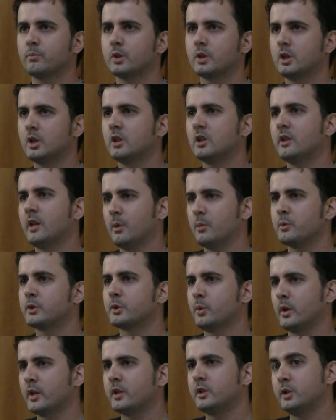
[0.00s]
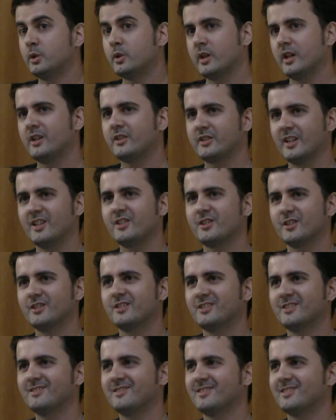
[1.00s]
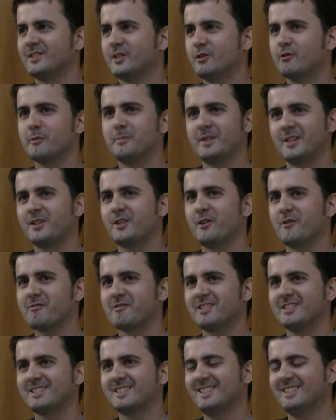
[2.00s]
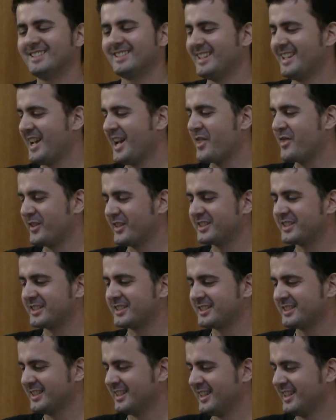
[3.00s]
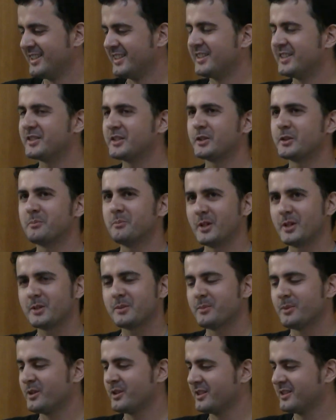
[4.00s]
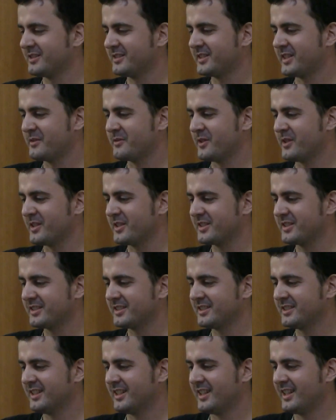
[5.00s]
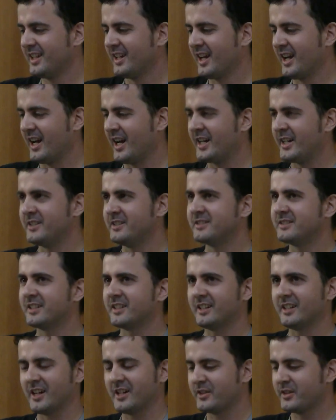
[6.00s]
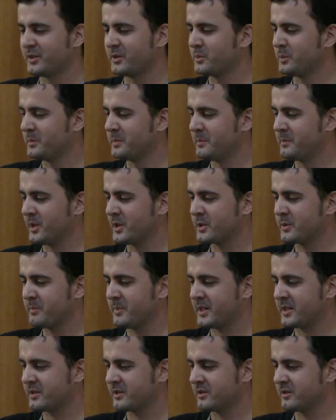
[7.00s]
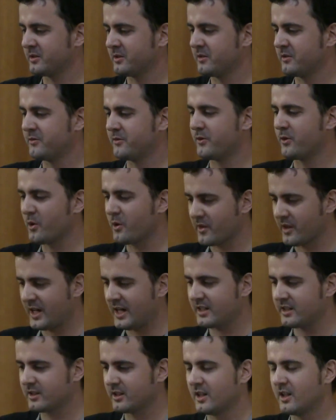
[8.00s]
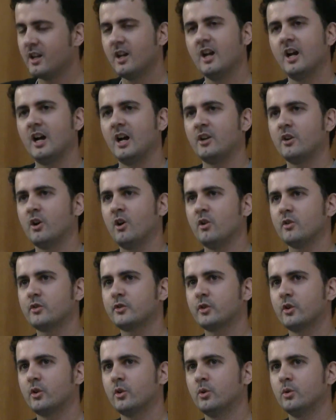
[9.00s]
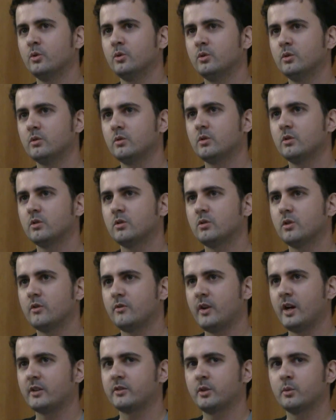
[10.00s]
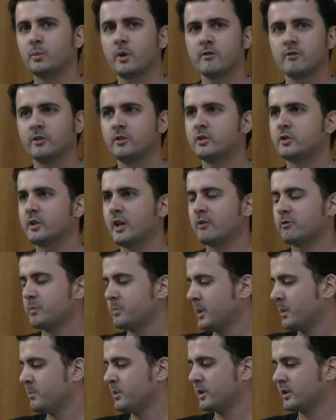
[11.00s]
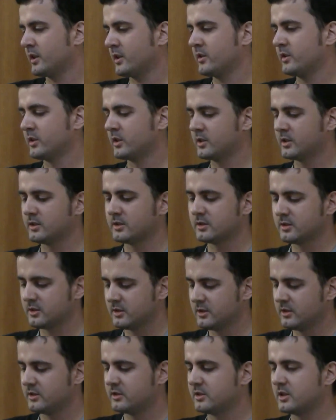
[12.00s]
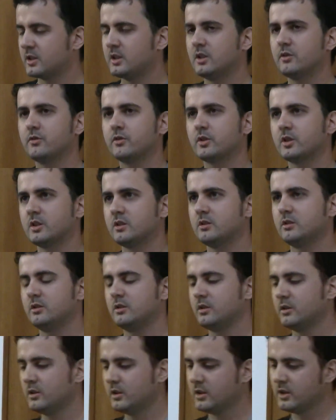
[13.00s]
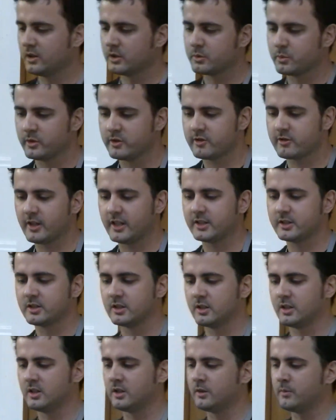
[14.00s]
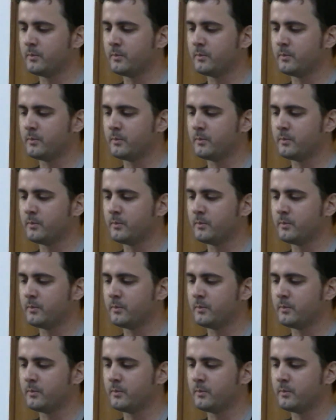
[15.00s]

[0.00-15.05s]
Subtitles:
clearly that was quite a UK-centred European conference. And this is much more diverse. And I think will be much better for that. And also, the fact that we're in the Czech Republic, I think, is significant. So we're interested